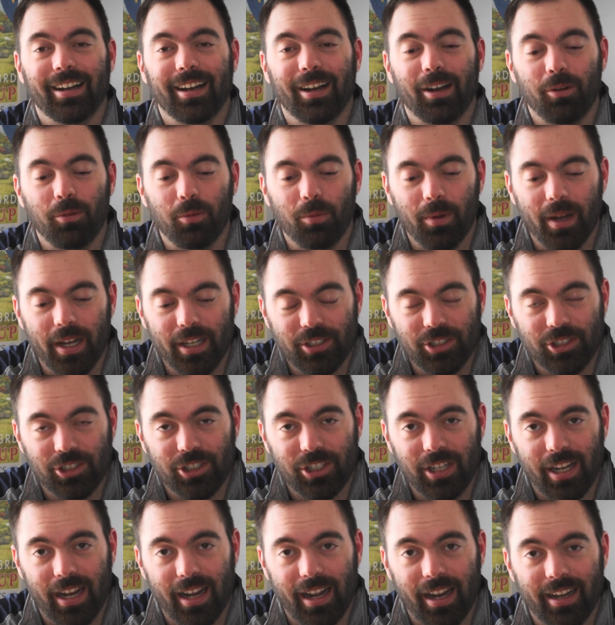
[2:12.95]
a wedge
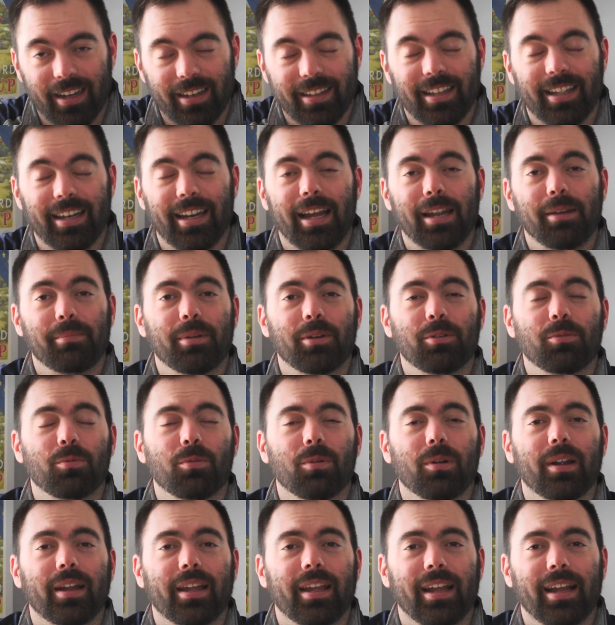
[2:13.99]
shot that I'd been
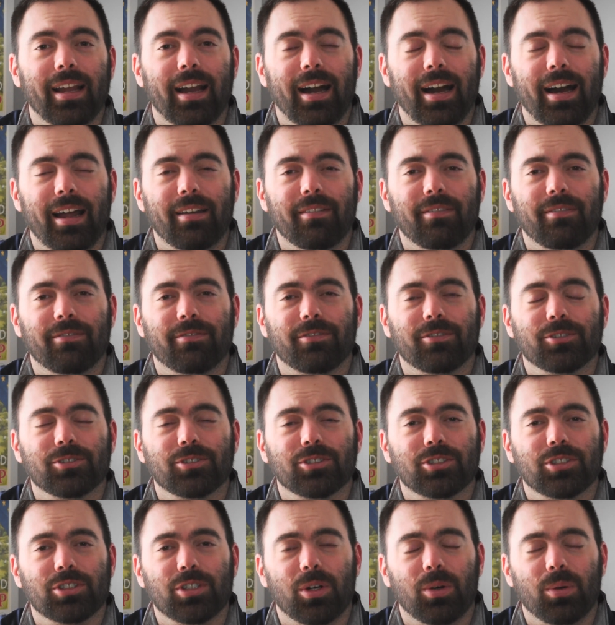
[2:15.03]
working on for
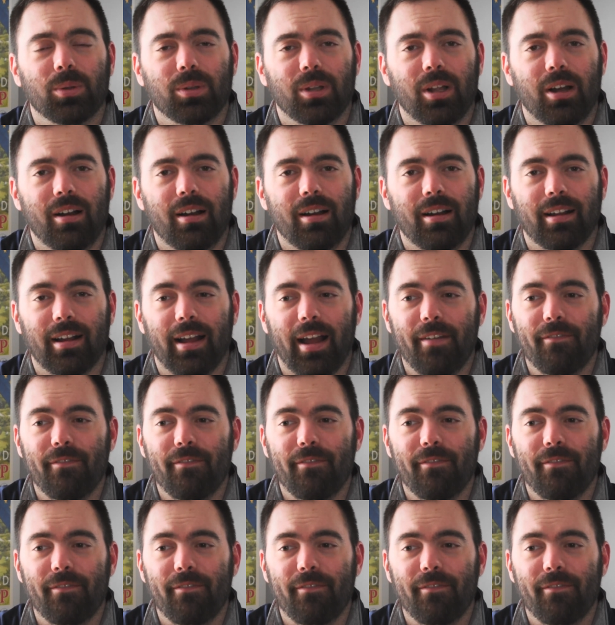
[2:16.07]
so long,